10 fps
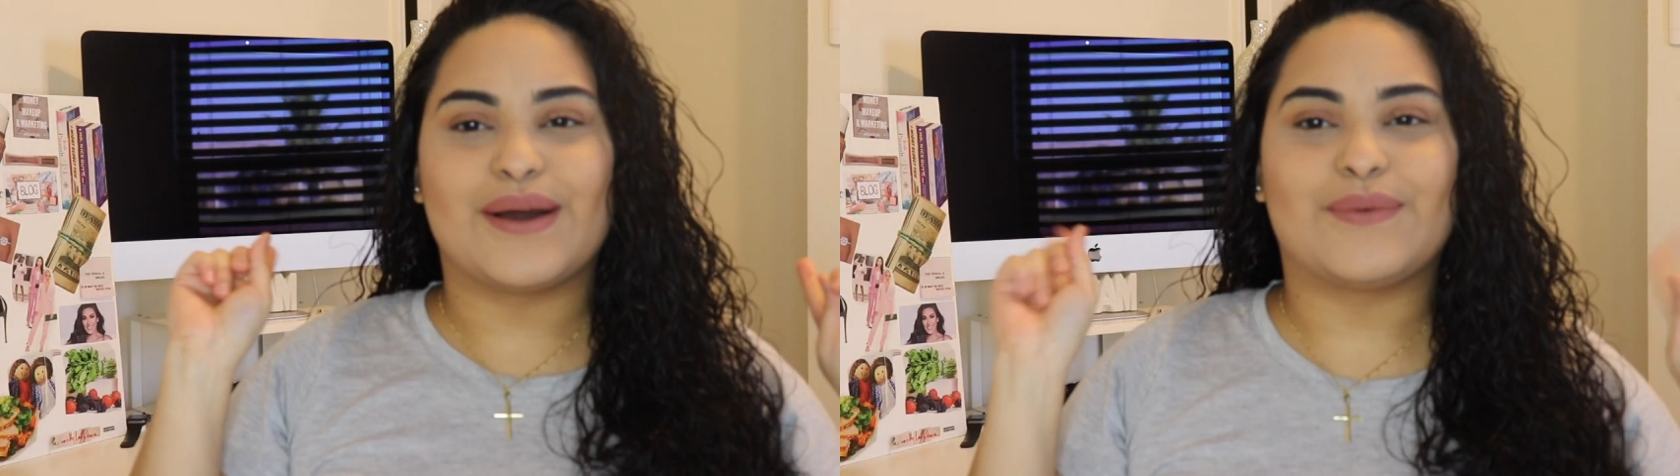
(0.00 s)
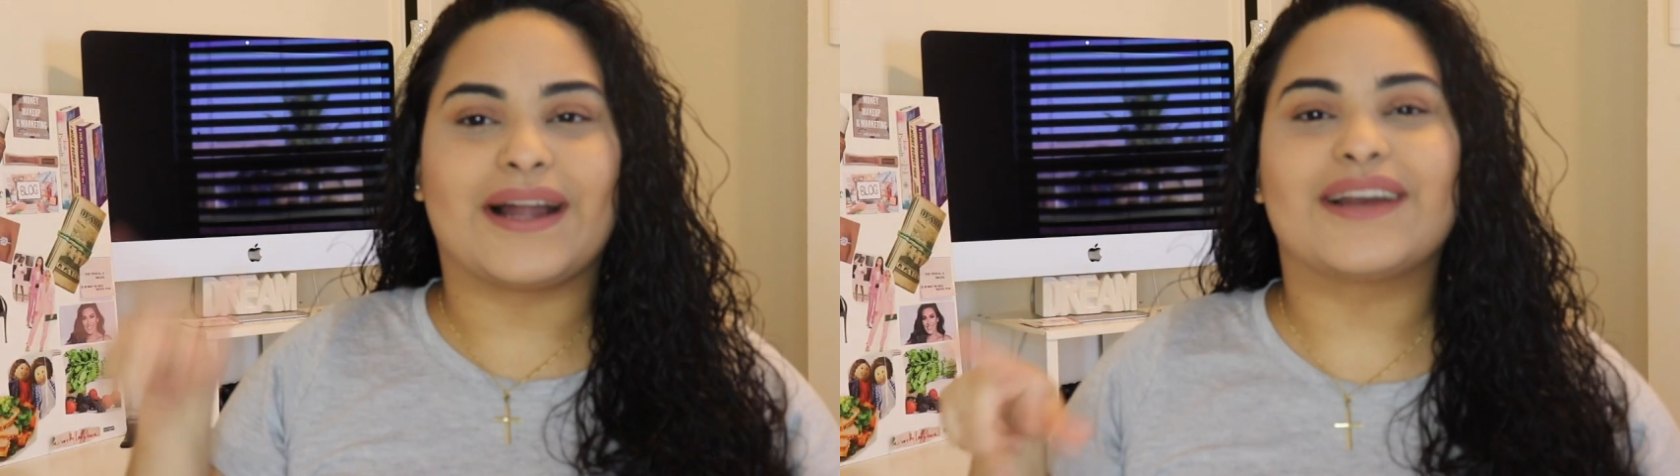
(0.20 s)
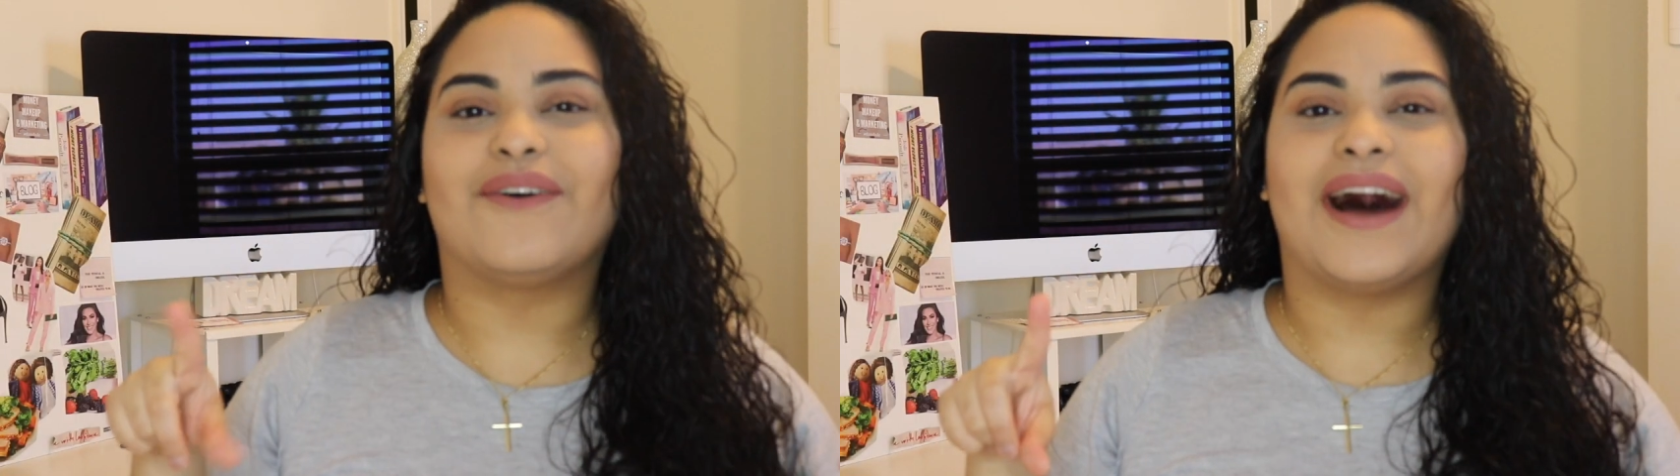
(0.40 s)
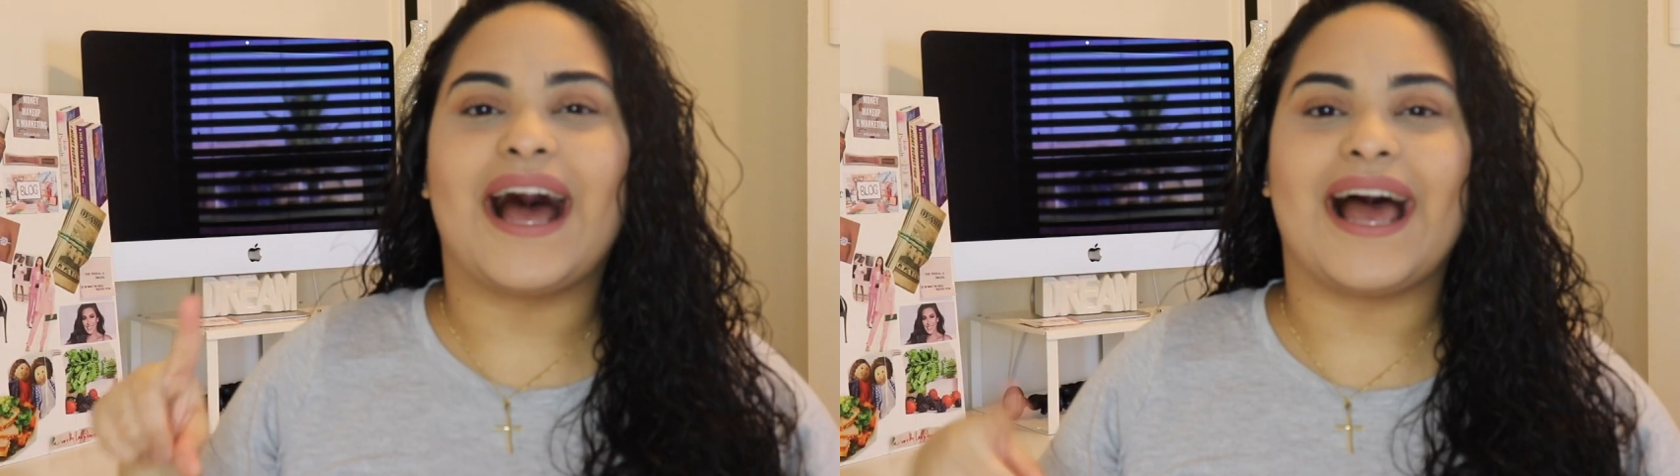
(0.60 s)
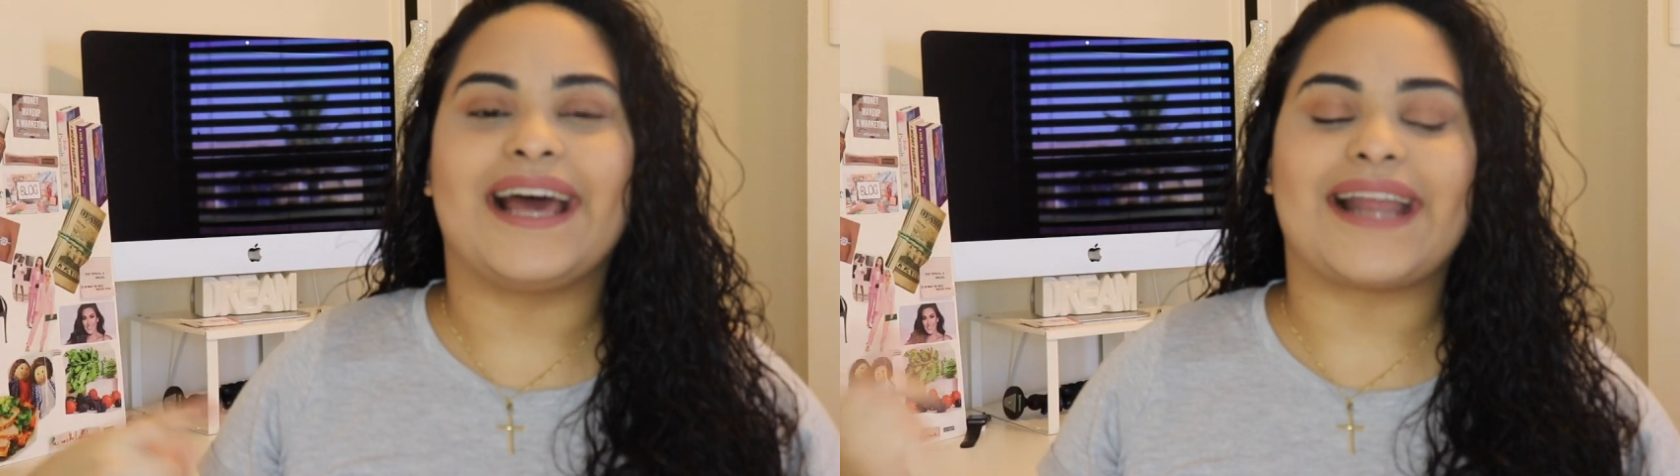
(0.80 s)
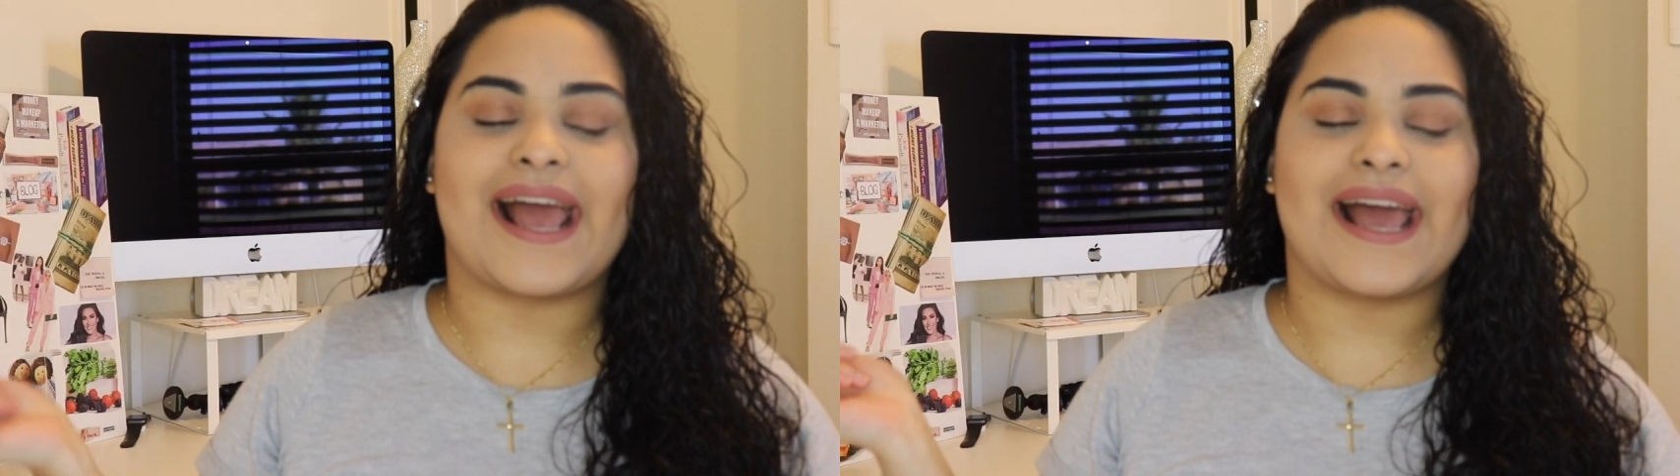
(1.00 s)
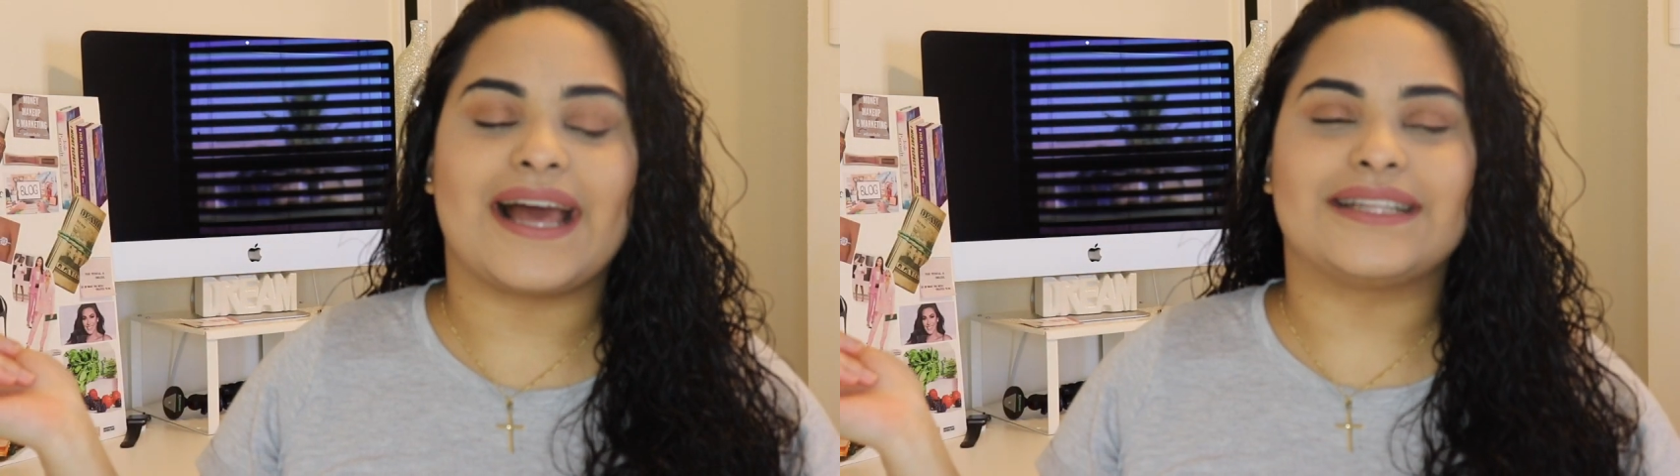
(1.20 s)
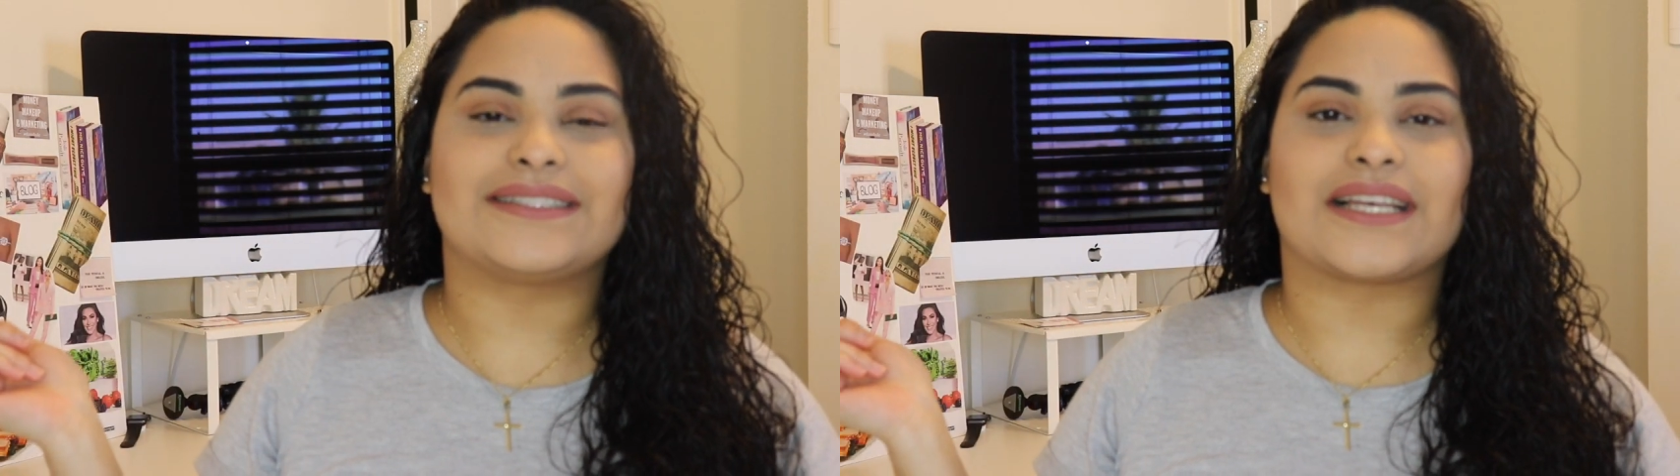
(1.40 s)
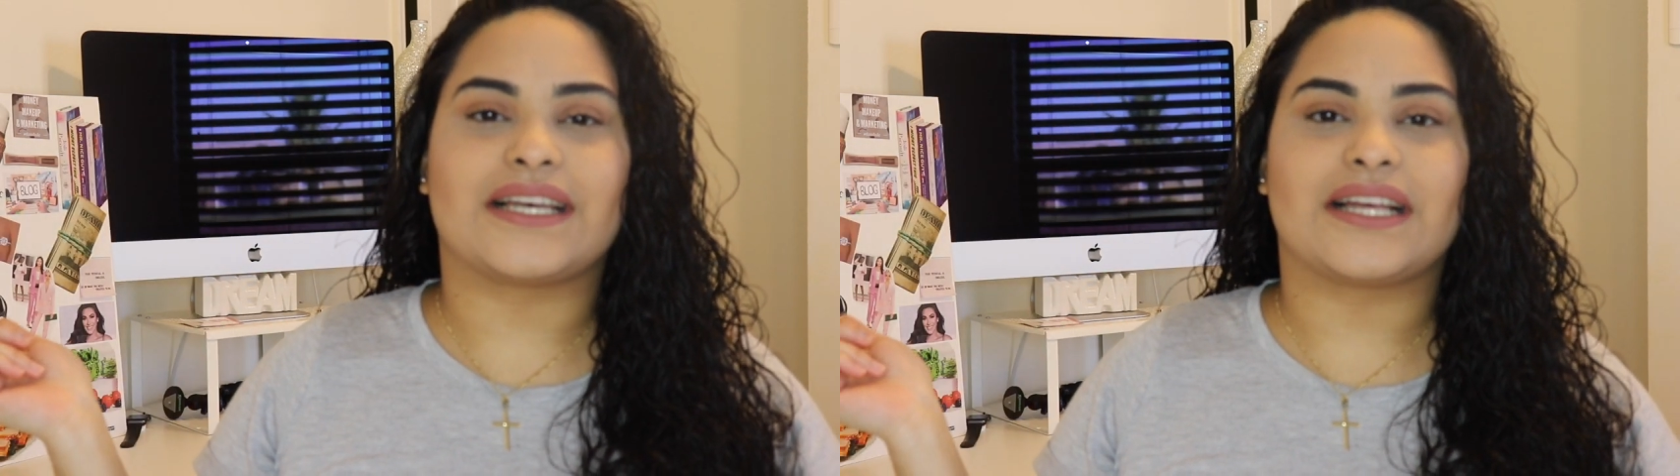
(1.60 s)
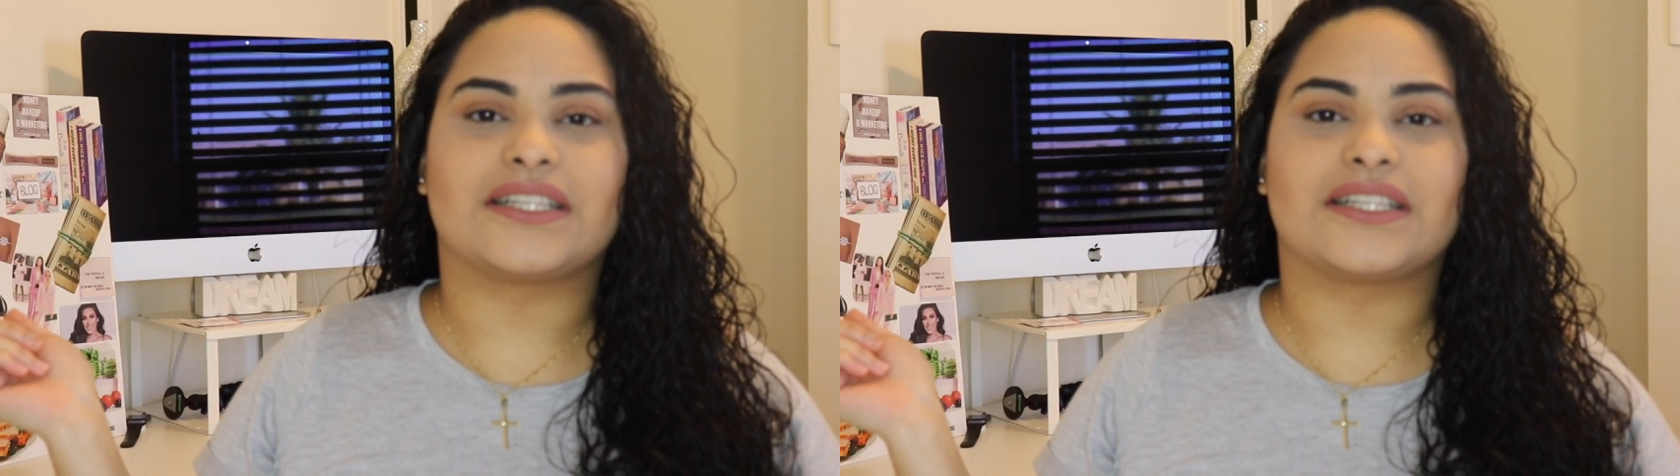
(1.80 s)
you want to go ahead and